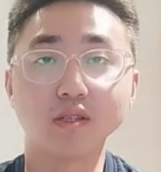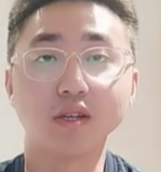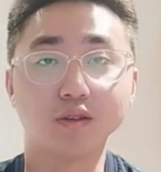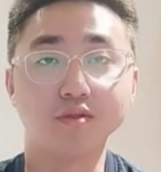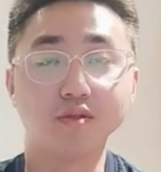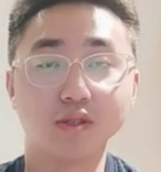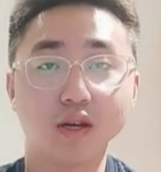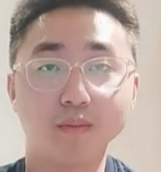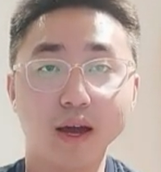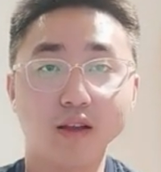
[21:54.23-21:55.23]
use
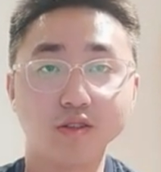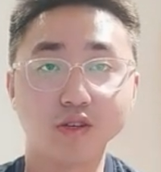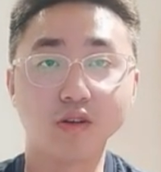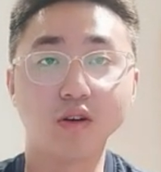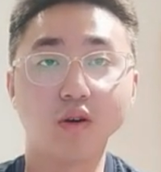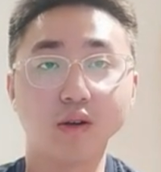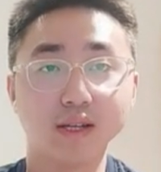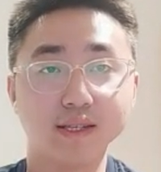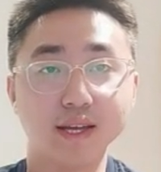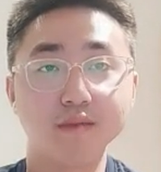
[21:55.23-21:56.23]
biological
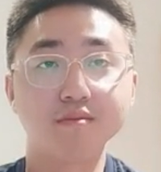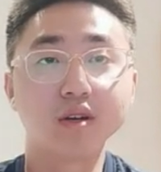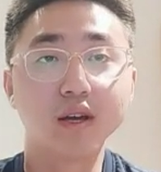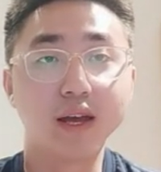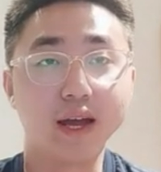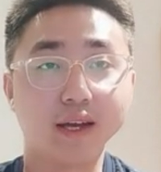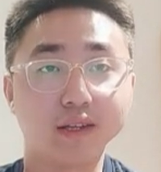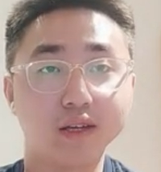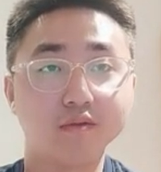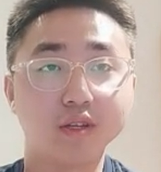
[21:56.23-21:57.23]
organism
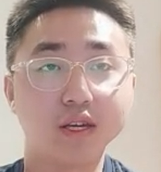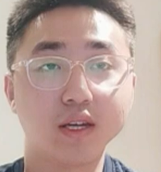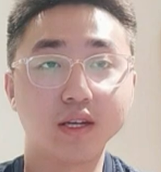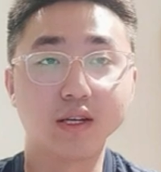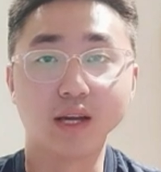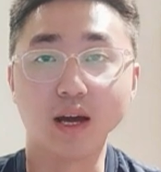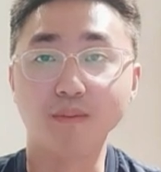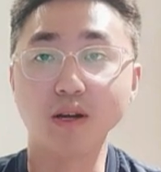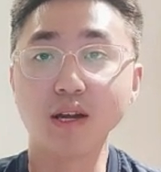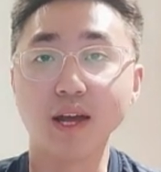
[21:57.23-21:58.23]
activity
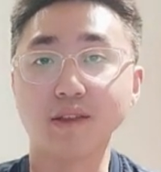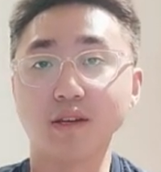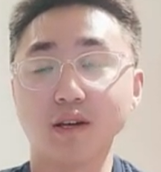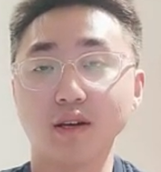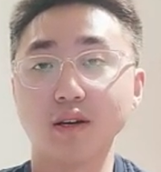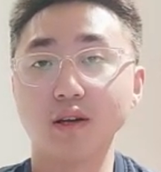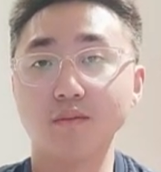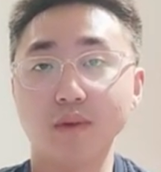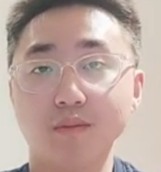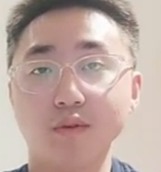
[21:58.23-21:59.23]
carbon and
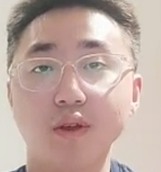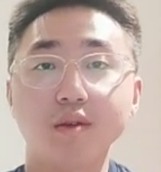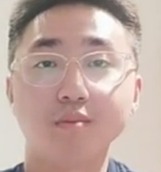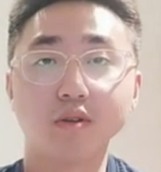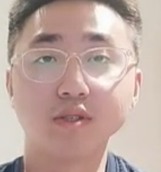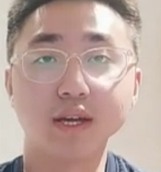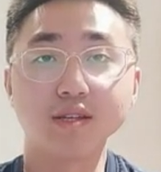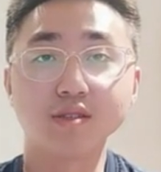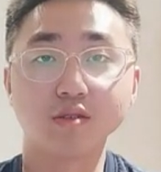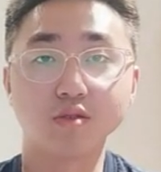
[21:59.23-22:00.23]
memory
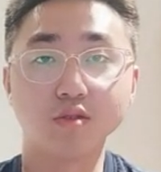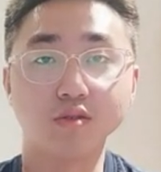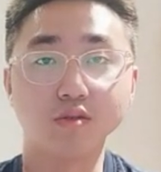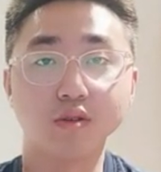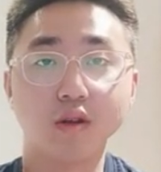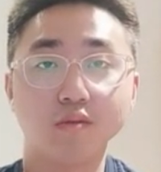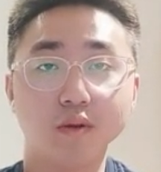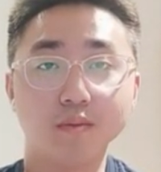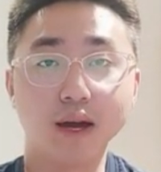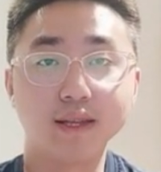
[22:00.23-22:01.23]
process to
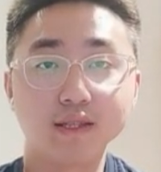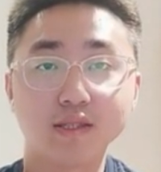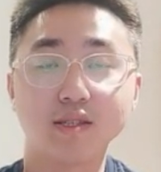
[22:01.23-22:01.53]
remove